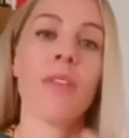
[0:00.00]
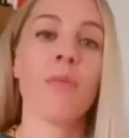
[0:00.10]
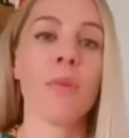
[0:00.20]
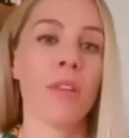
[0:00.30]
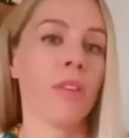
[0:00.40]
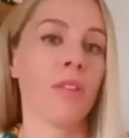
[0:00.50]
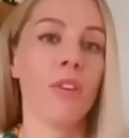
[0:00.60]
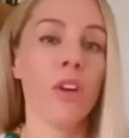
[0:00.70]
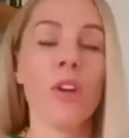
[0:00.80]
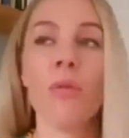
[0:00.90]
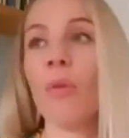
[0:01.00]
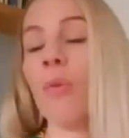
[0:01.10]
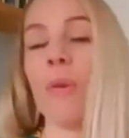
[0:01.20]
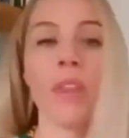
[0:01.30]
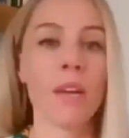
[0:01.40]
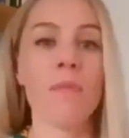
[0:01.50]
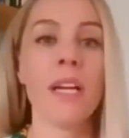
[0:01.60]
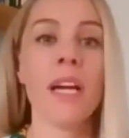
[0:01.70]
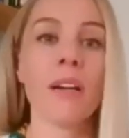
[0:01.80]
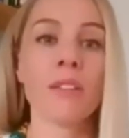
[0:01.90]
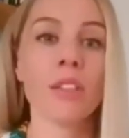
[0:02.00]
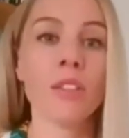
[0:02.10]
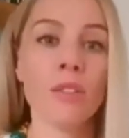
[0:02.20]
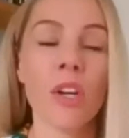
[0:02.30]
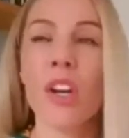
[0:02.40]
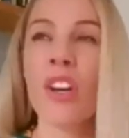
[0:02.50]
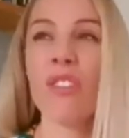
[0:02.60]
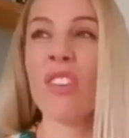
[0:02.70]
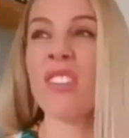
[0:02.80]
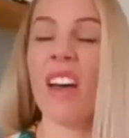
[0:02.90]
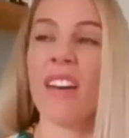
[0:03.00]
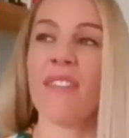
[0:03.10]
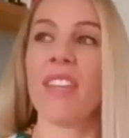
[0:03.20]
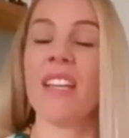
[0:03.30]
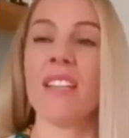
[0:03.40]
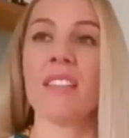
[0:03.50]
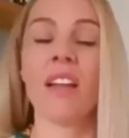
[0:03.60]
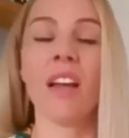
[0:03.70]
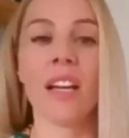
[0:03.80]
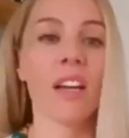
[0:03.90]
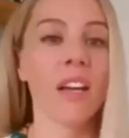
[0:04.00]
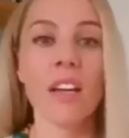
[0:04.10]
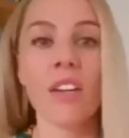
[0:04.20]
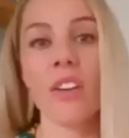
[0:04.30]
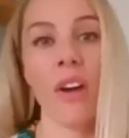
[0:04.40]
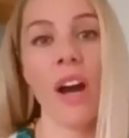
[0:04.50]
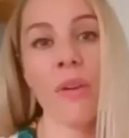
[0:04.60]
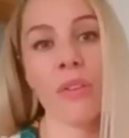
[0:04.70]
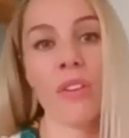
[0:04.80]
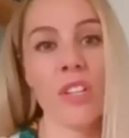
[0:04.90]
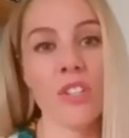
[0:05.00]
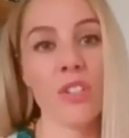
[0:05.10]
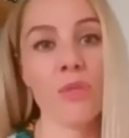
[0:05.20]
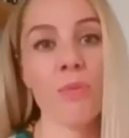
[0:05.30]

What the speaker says: with you or with anybody else who does have these, like, you know, health conditions.